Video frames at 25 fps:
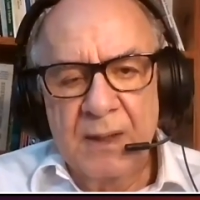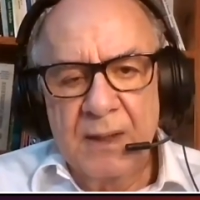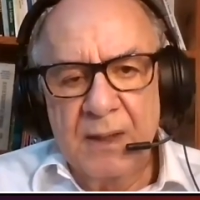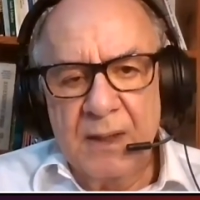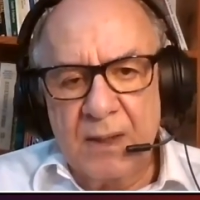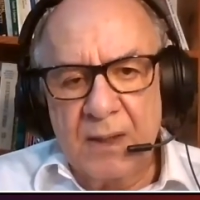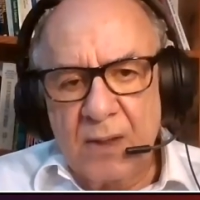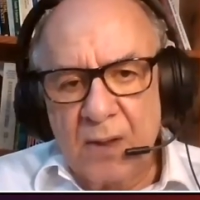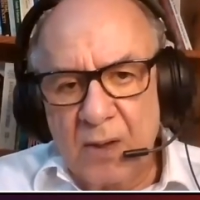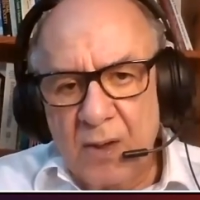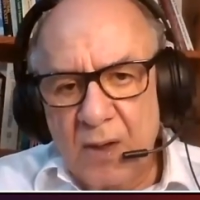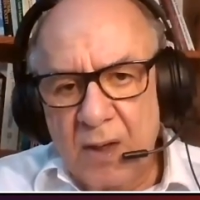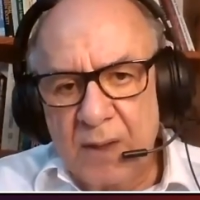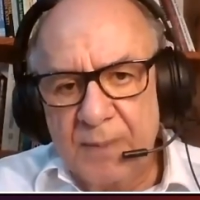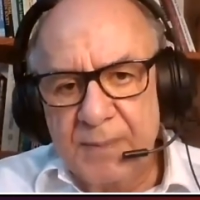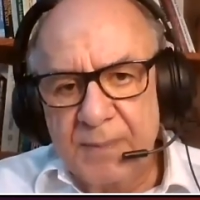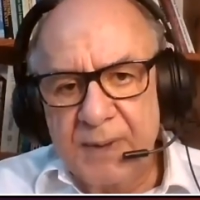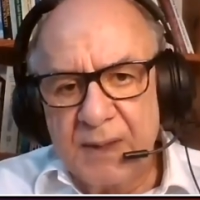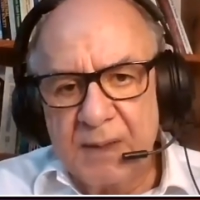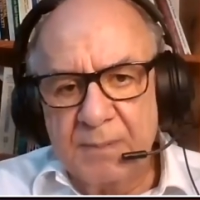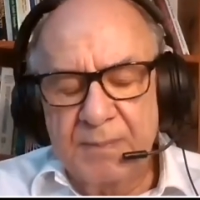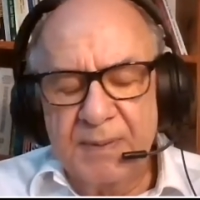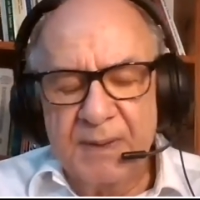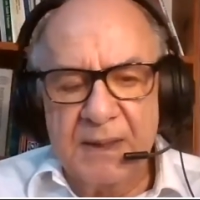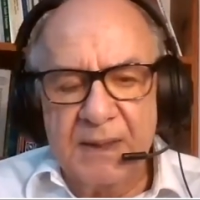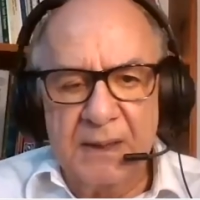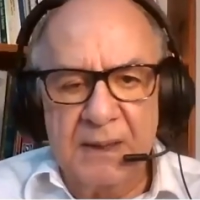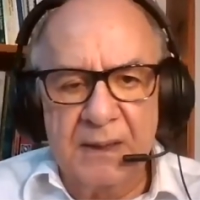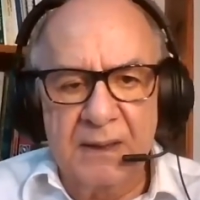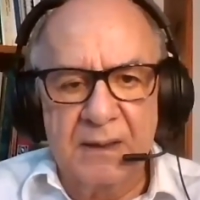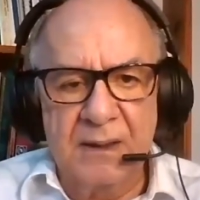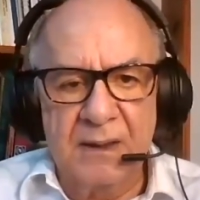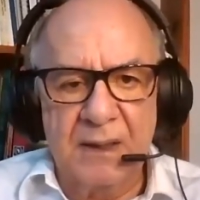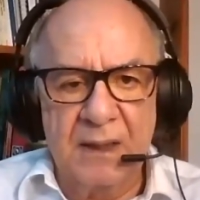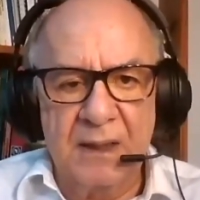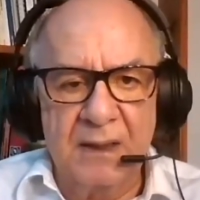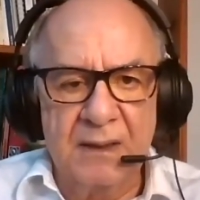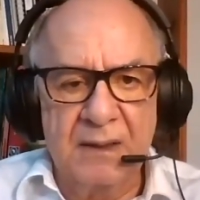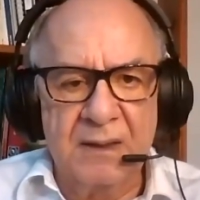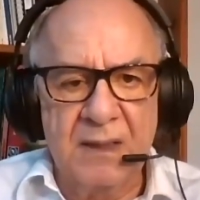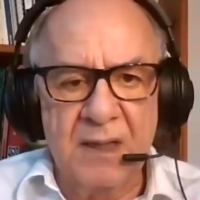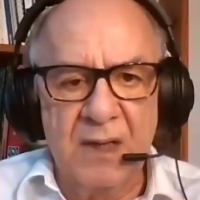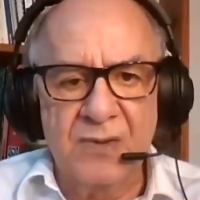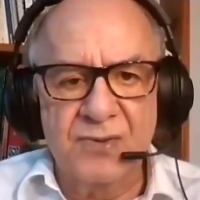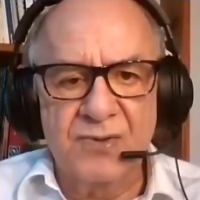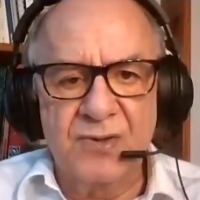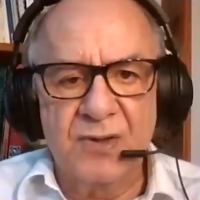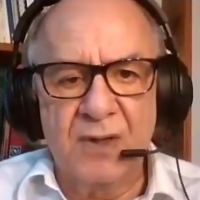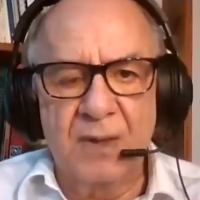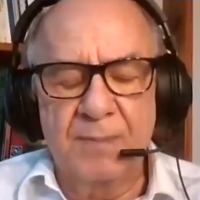economic, political, and
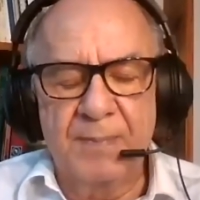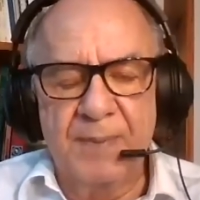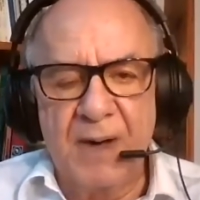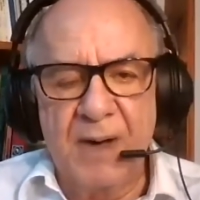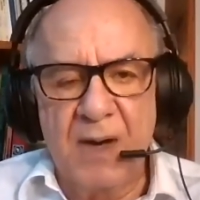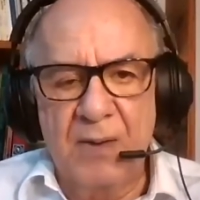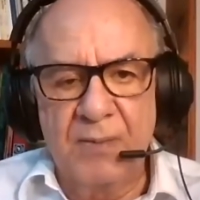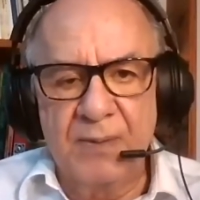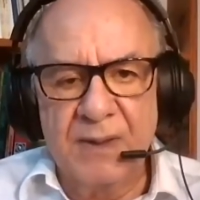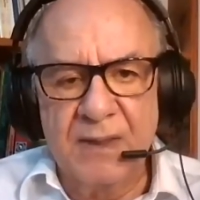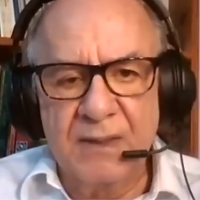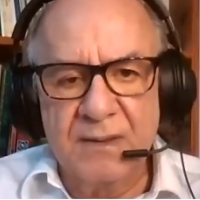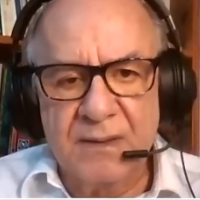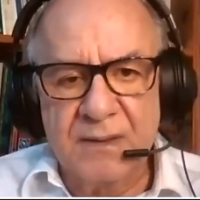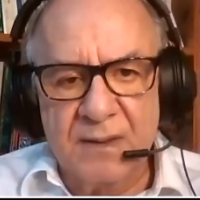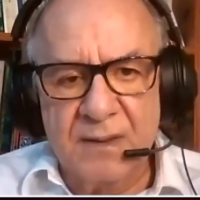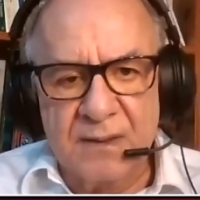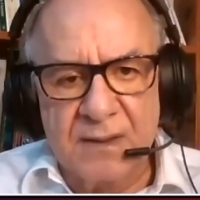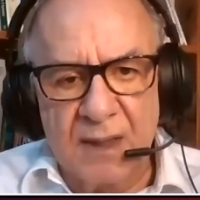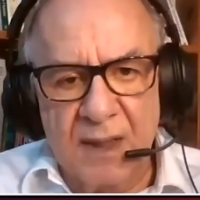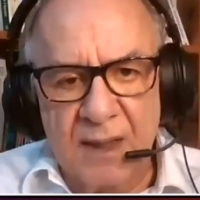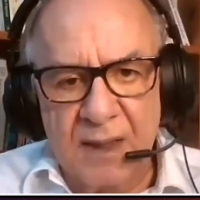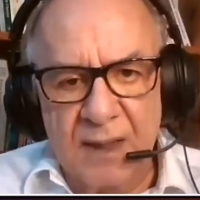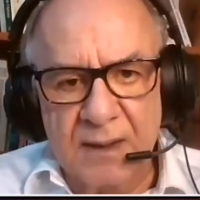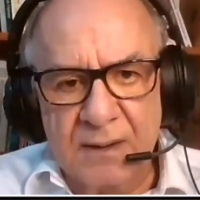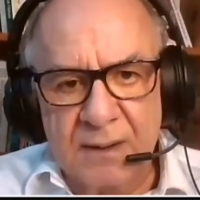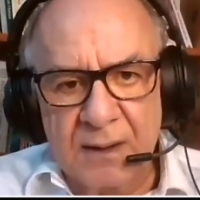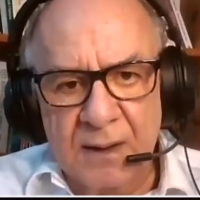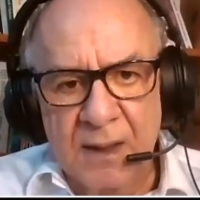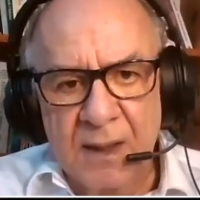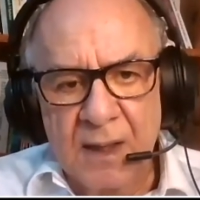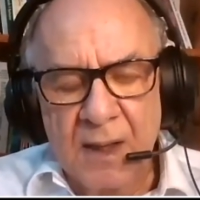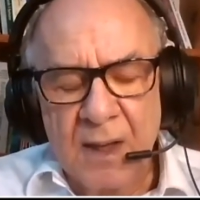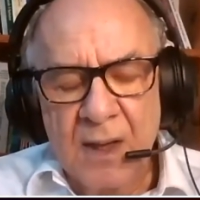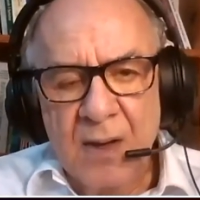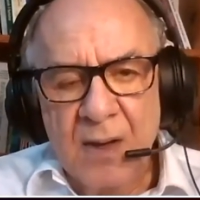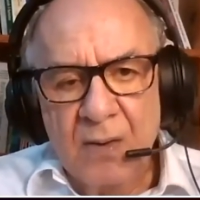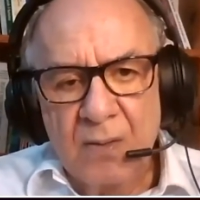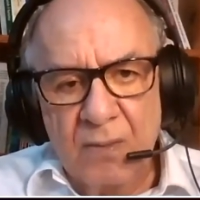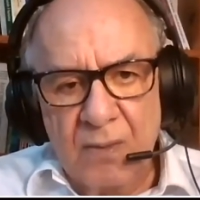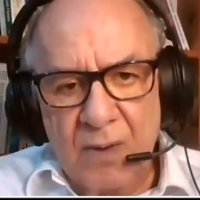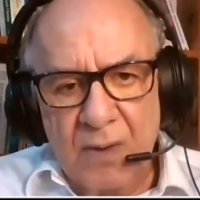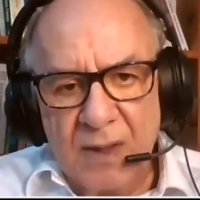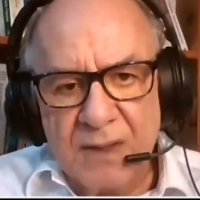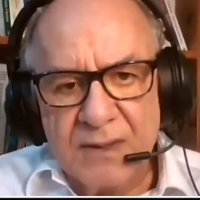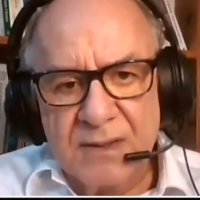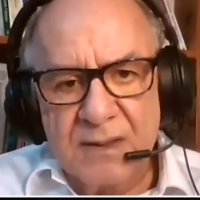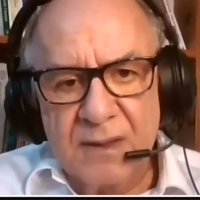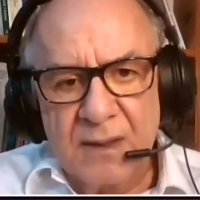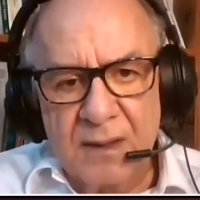cultural power in society
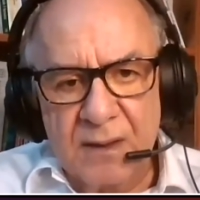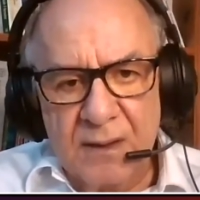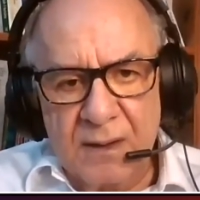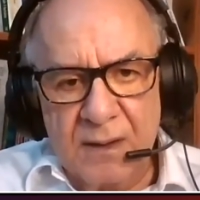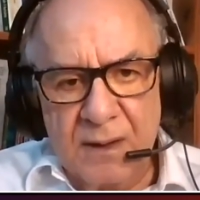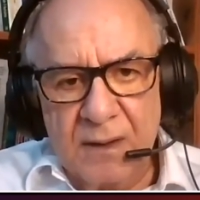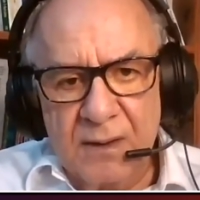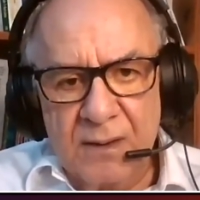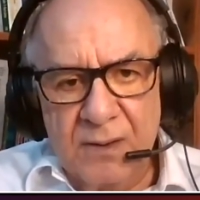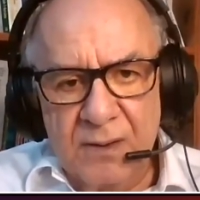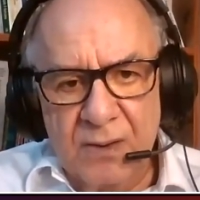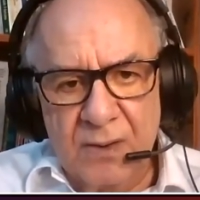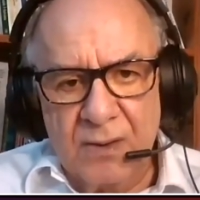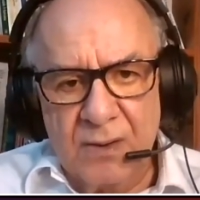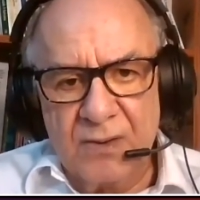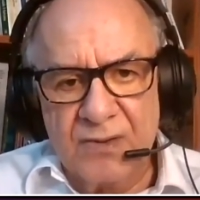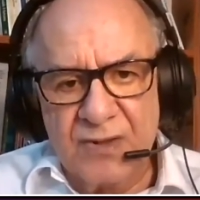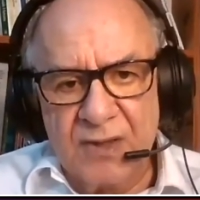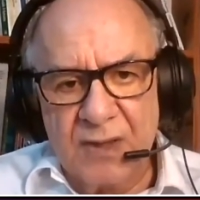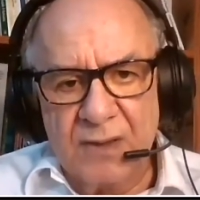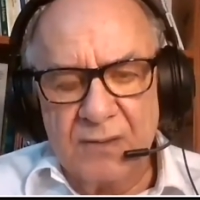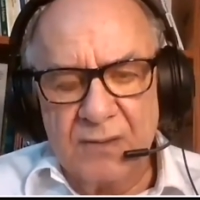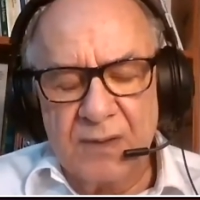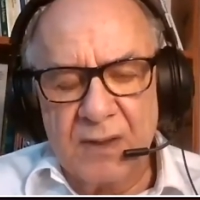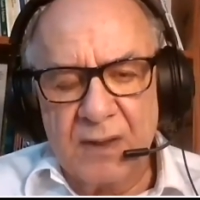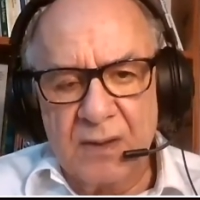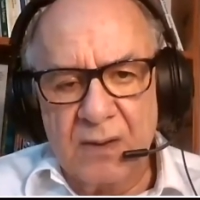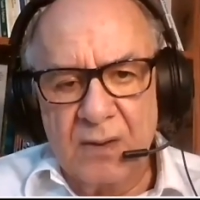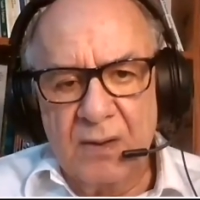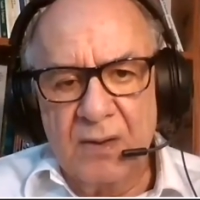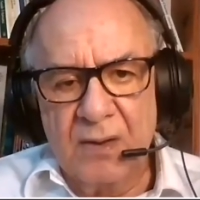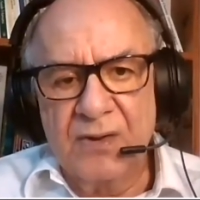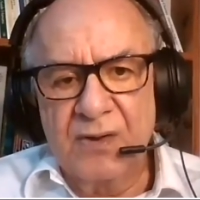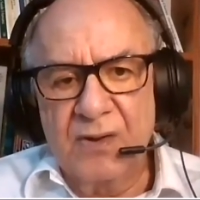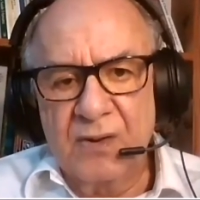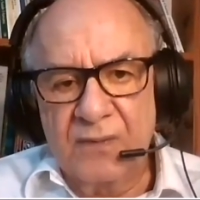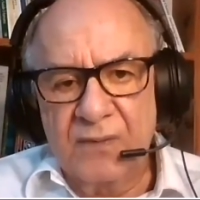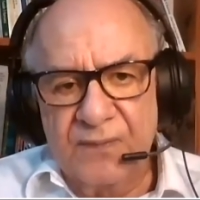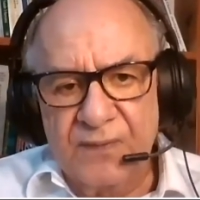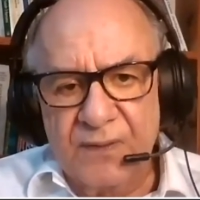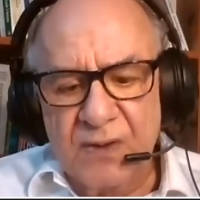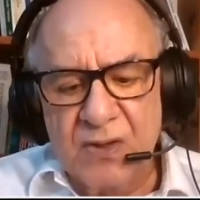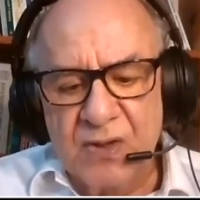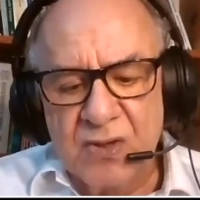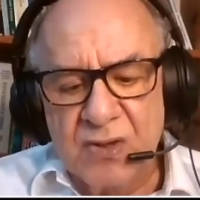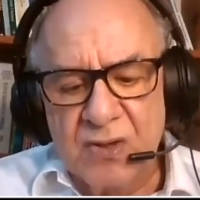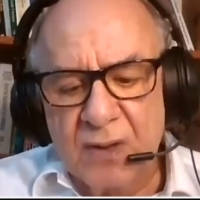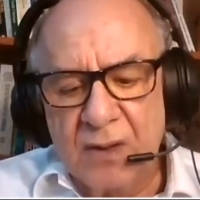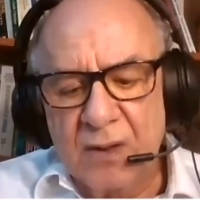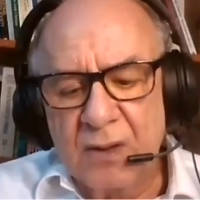was the Eurocentric law, the
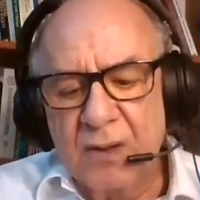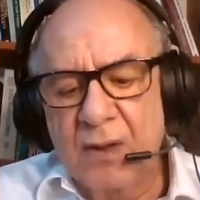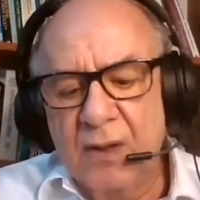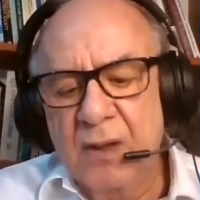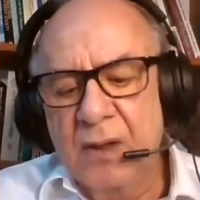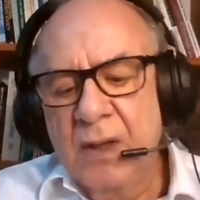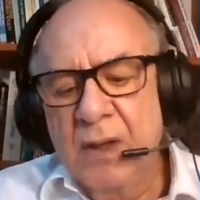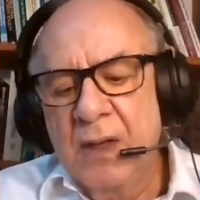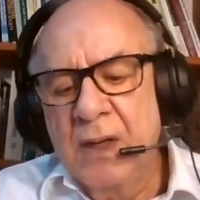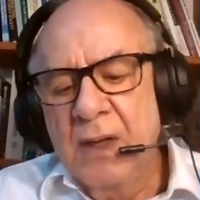official law.